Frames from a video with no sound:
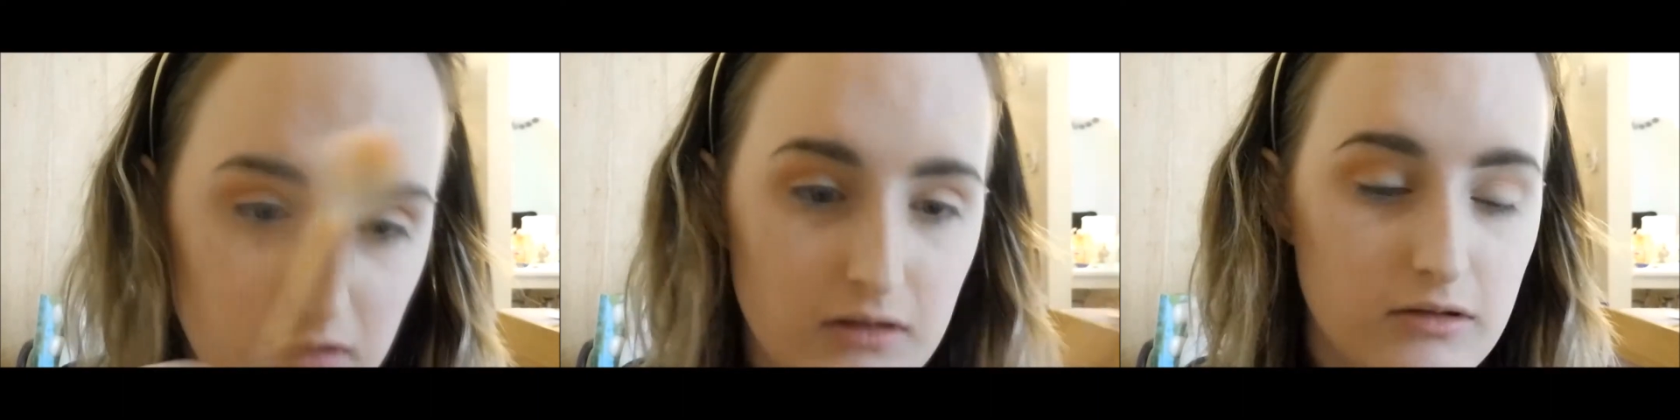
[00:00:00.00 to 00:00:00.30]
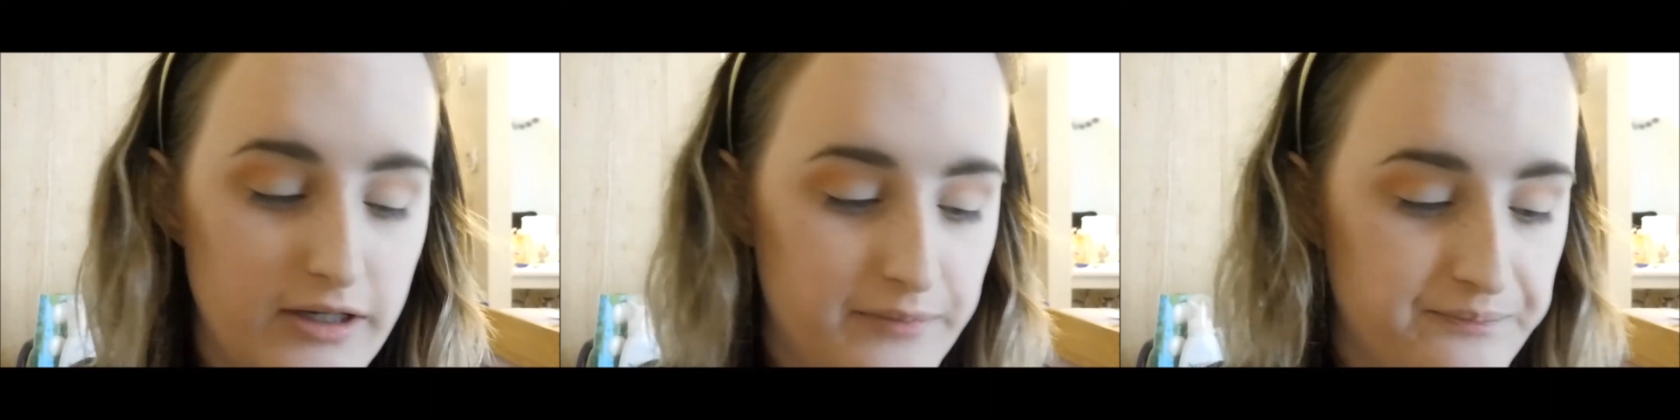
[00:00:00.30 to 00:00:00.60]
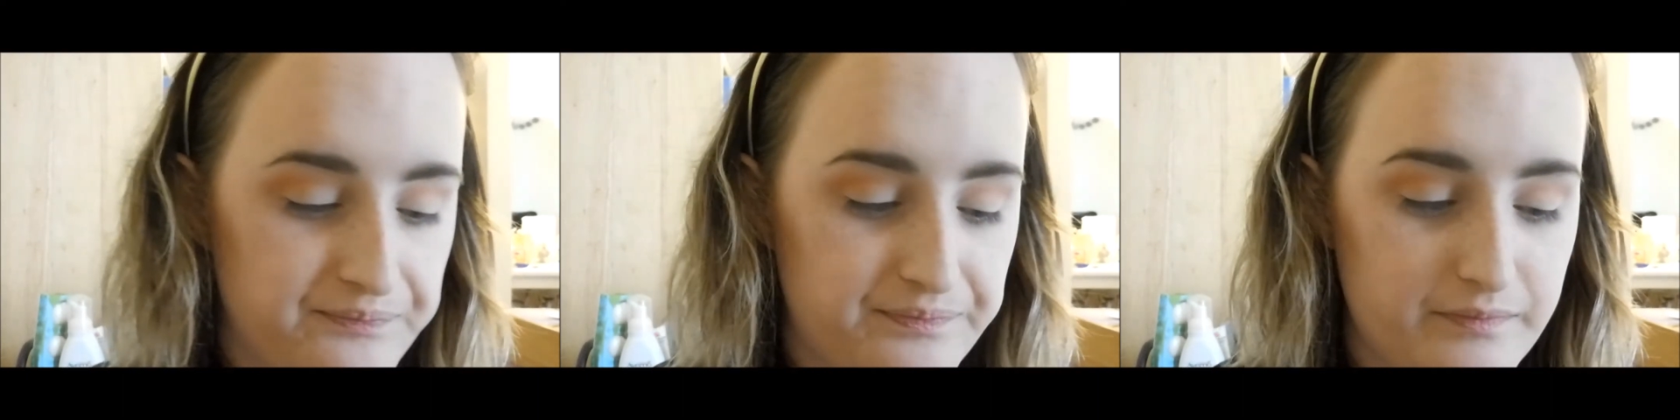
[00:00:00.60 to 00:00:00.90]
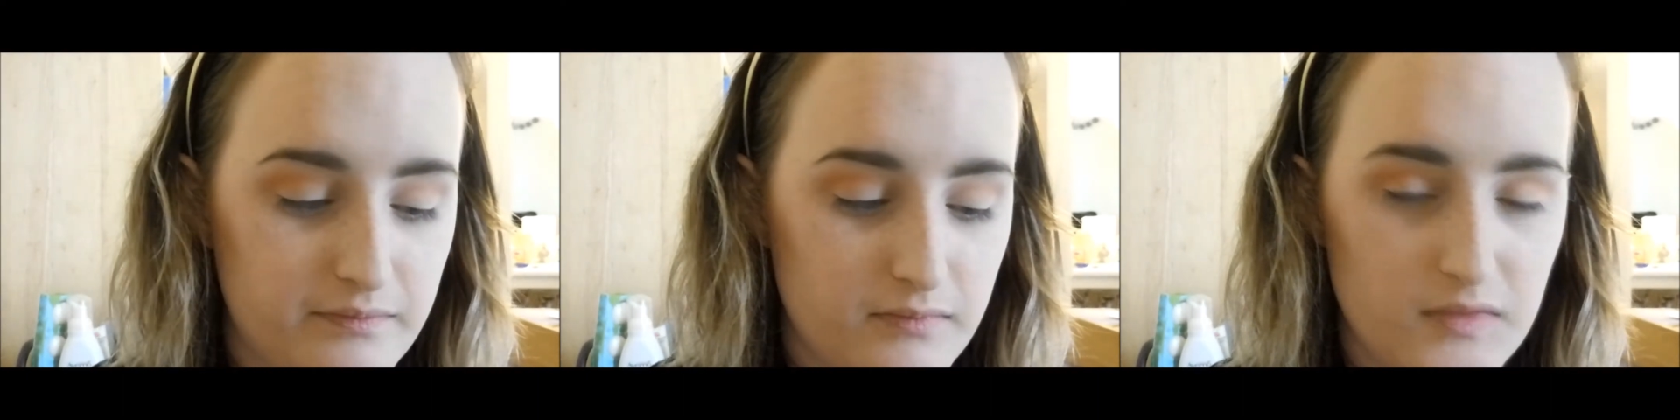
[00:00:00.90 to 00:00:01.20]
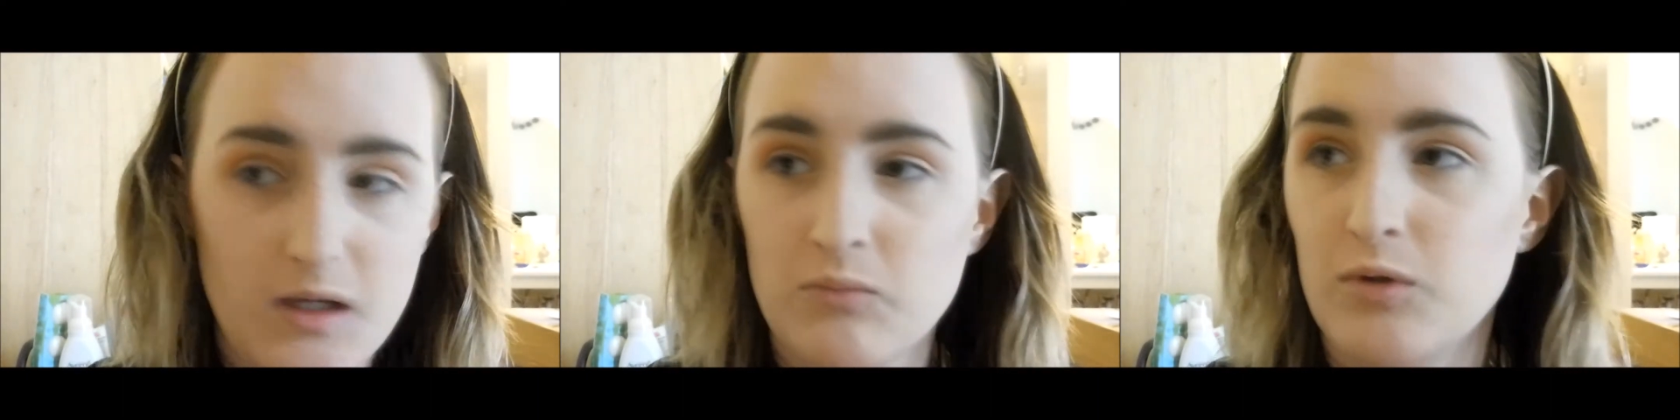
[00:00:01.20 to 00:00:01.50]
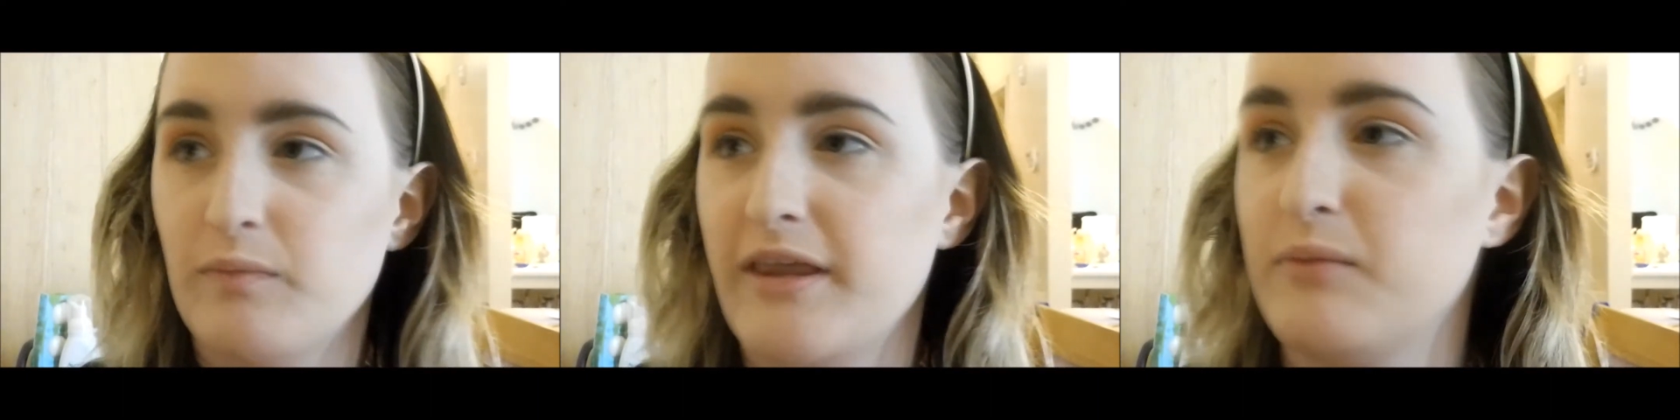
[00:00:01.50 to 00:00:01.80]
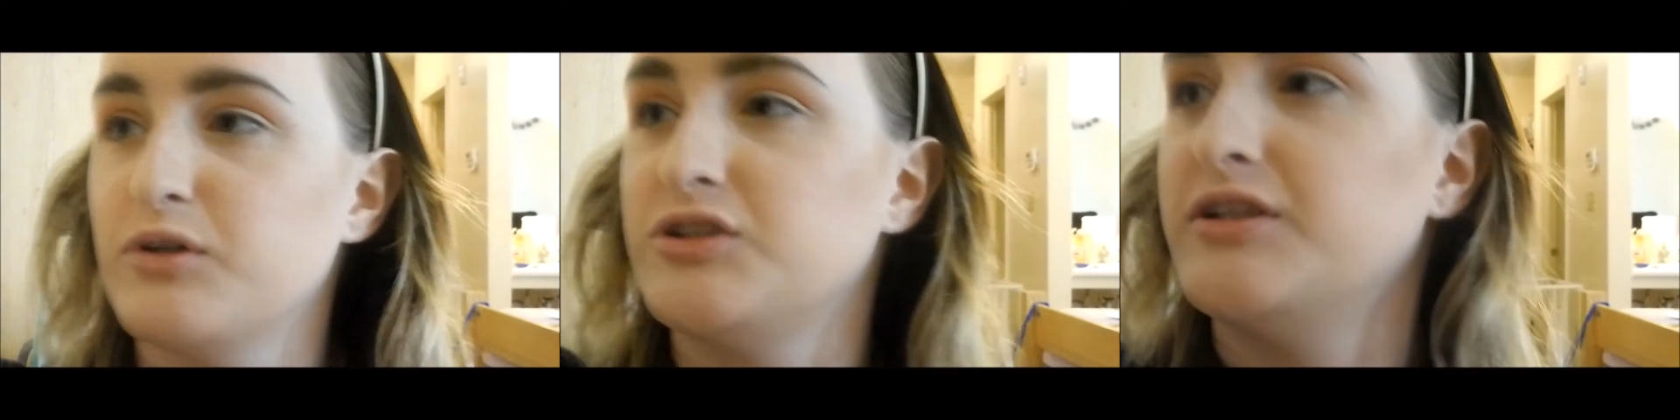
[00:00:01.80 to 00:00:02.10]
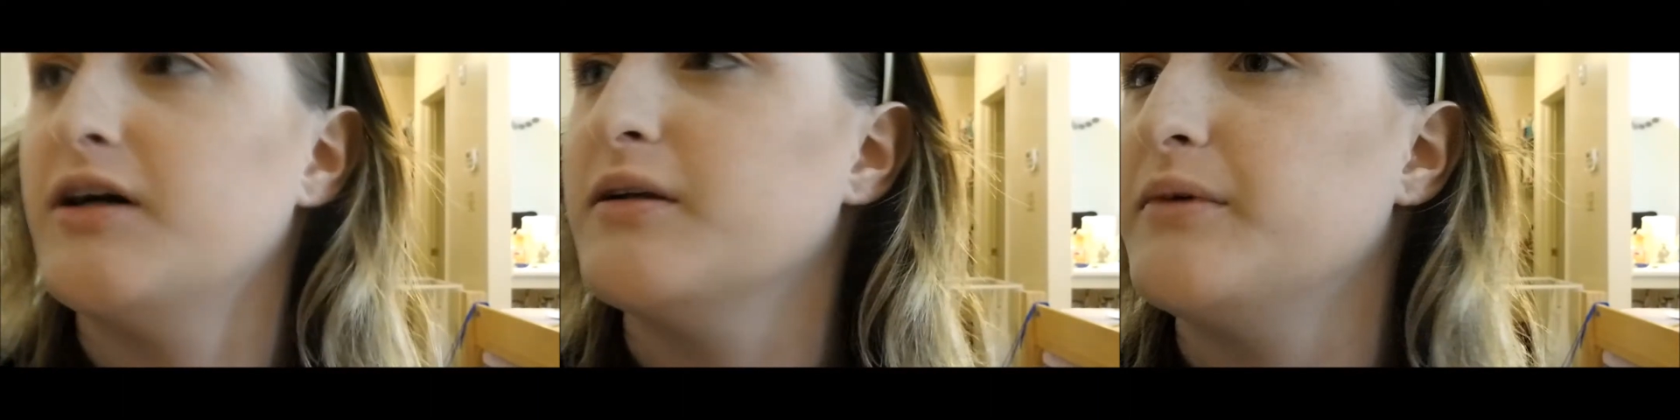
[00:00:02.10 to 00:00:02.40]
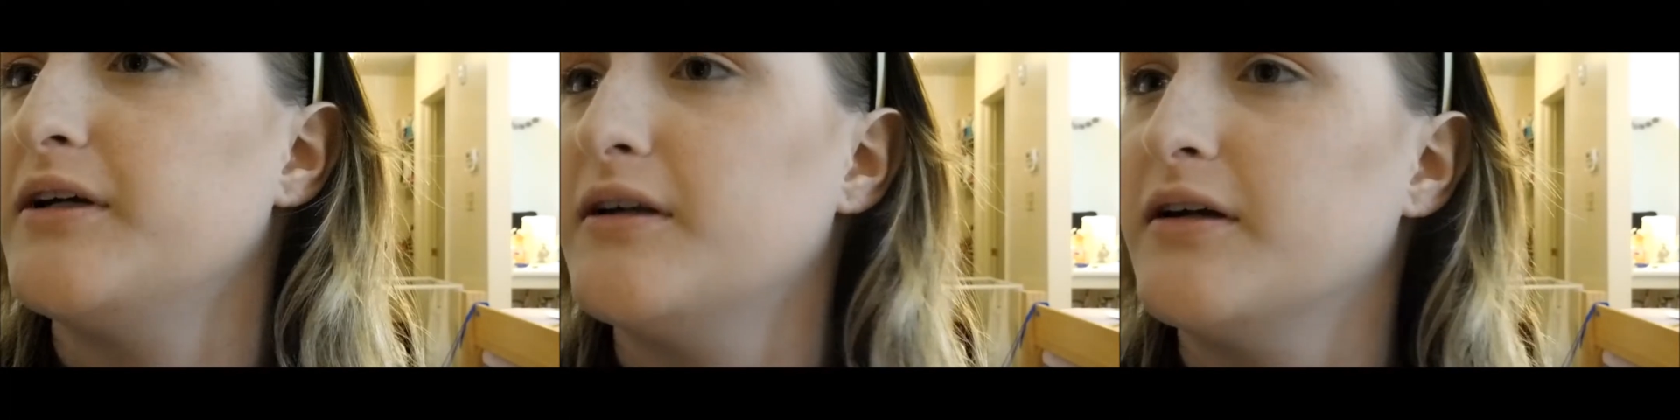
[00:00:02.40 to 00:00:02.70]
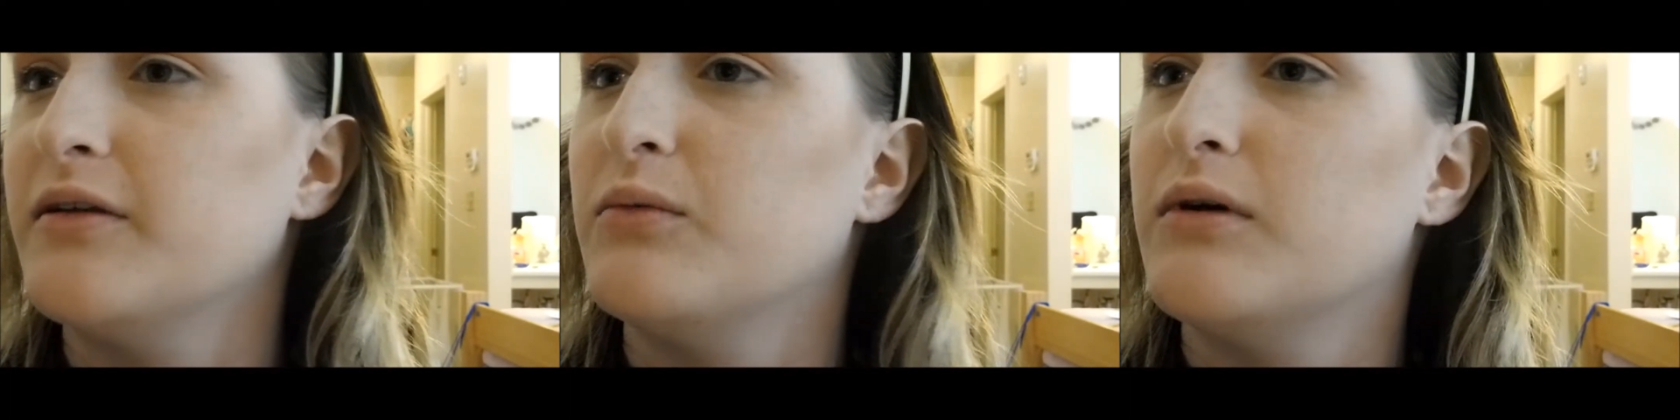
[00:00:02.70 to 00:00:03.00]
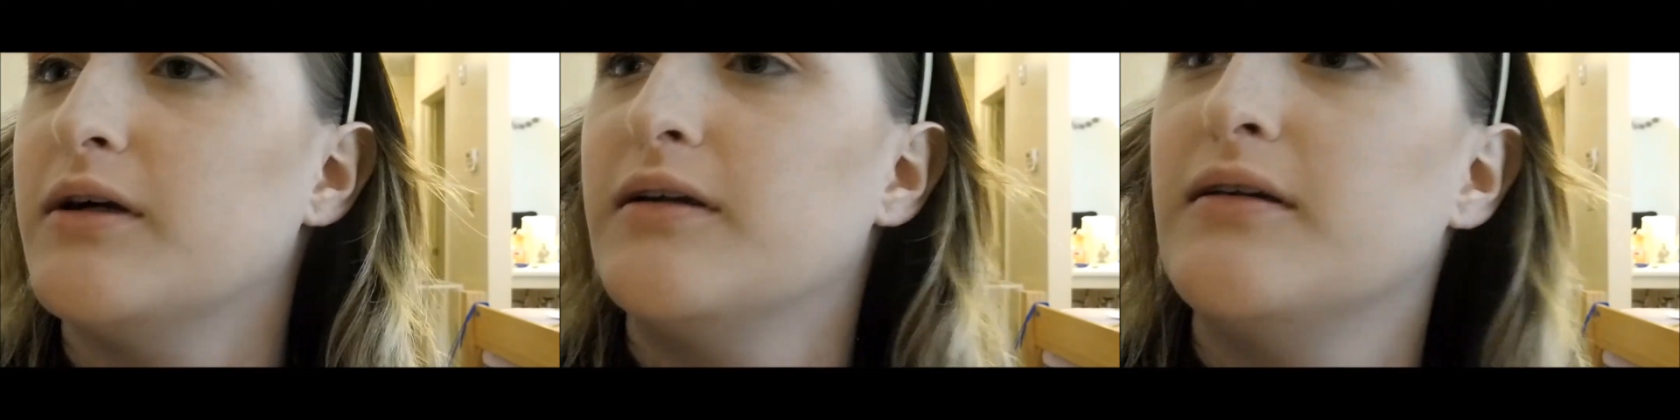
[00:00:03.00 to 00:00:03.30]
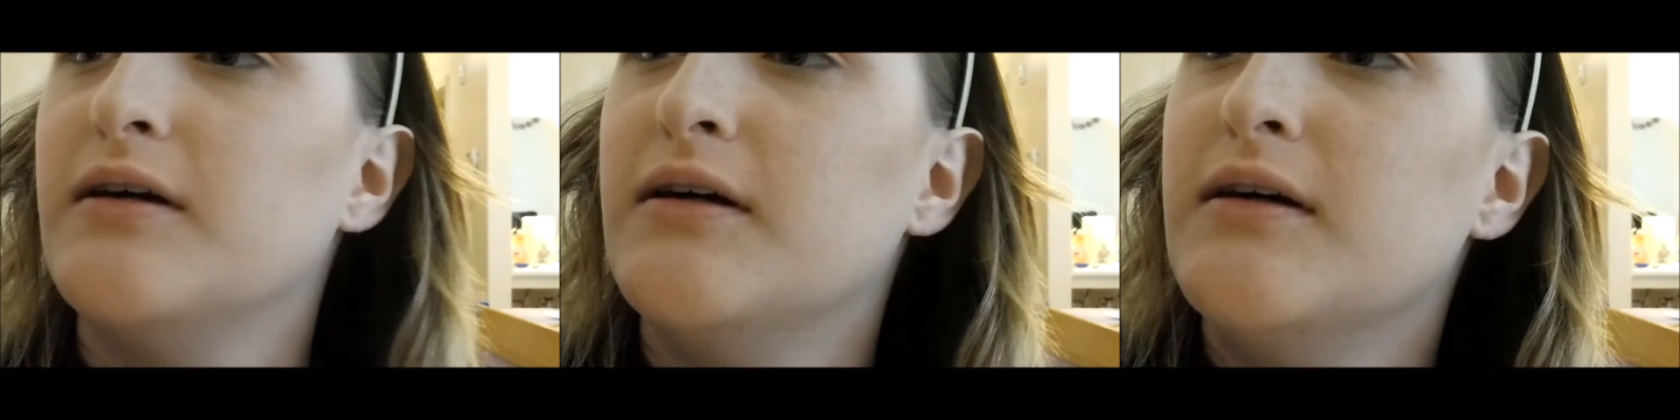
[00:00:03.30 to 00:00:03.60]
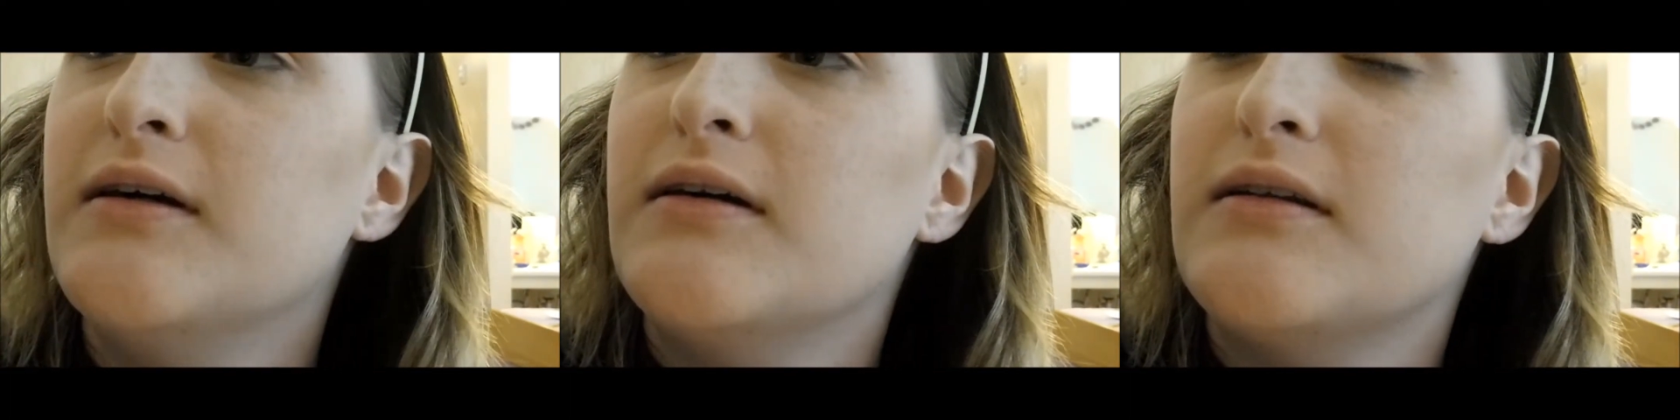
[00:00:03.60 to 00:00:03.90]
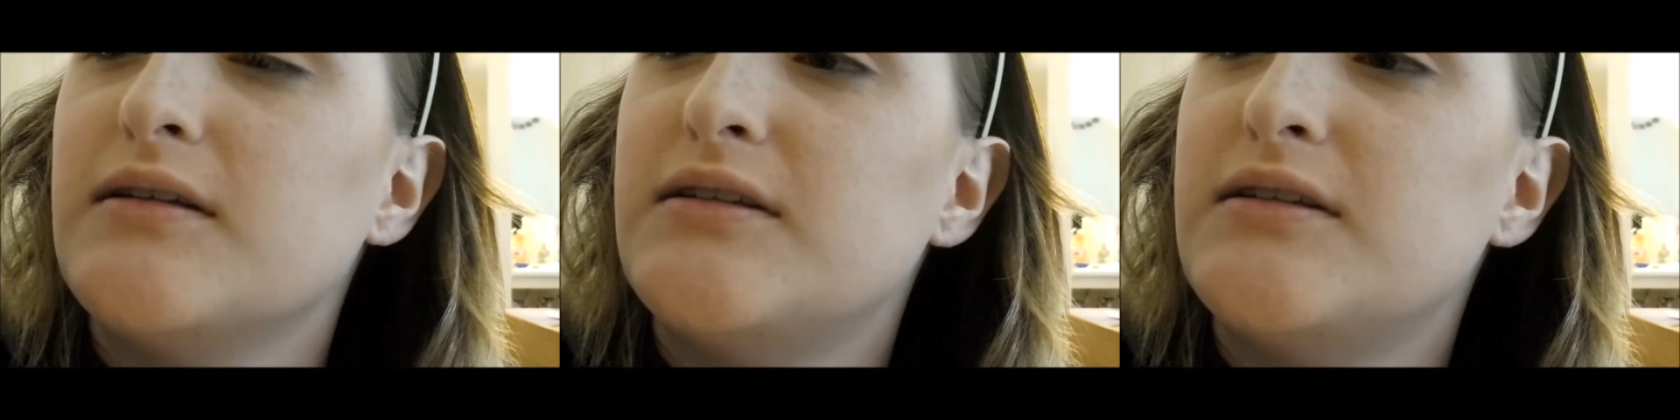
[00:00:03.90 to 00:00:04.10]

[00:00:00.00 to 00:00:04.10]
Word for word: Alright, put that brush down, let me get another one. Let's